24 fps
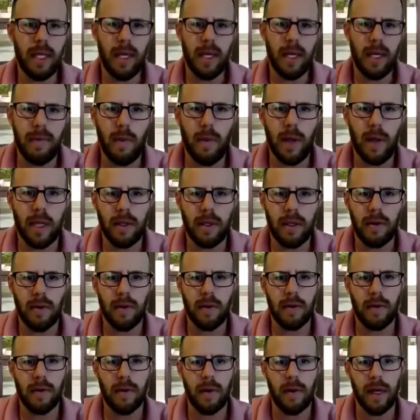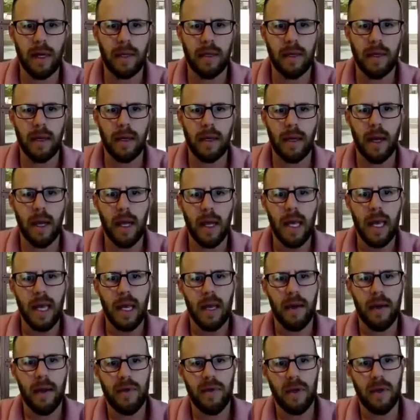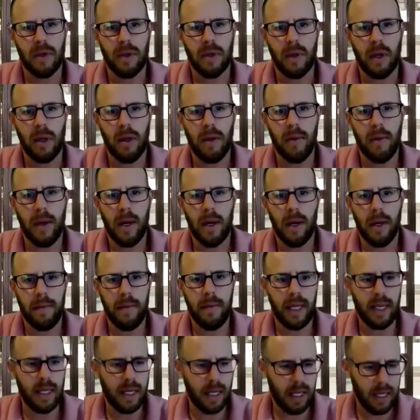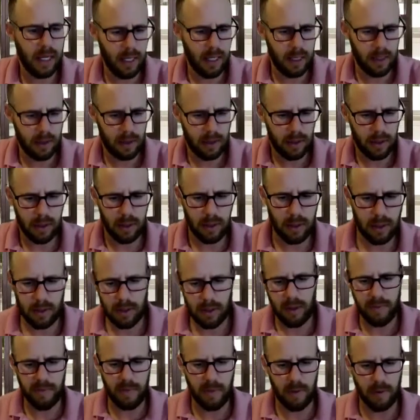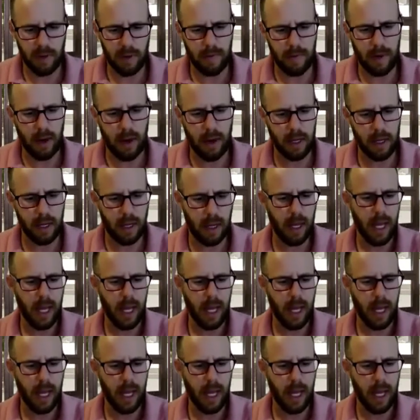I'm the West Coast Director of the Shalom Hartman Institute of North America.